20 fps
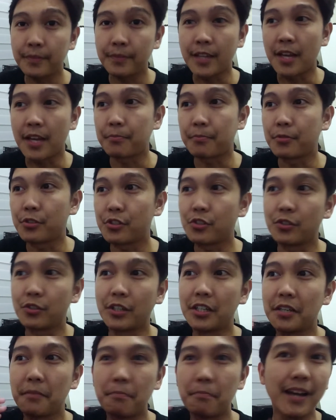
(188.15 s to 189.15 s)
tapos you're
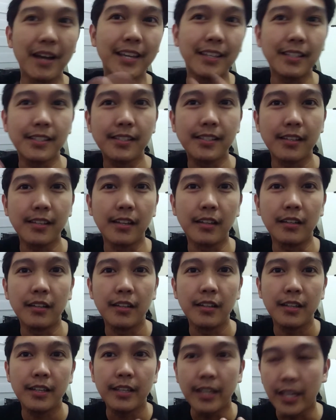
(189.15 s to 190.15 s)
gonna buy and sell
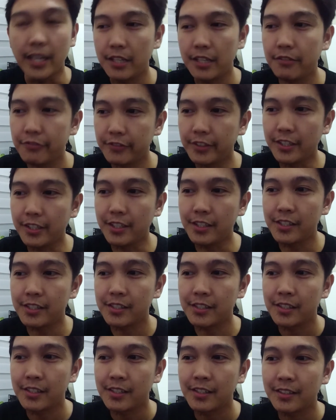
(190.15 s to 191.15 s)

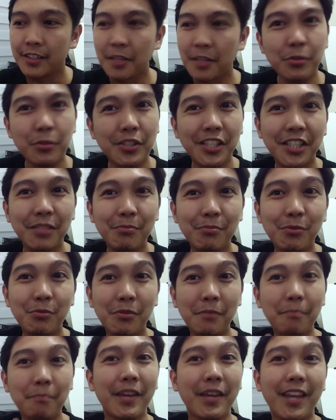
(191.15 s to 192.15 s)
NFTs, tapos hindi
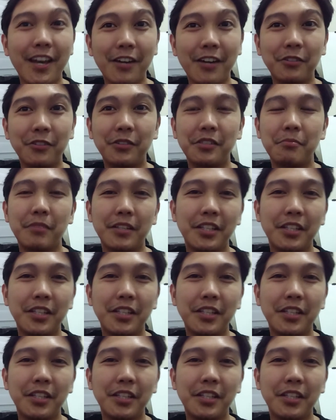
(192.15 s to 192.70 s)
mo ma-pay out, diba?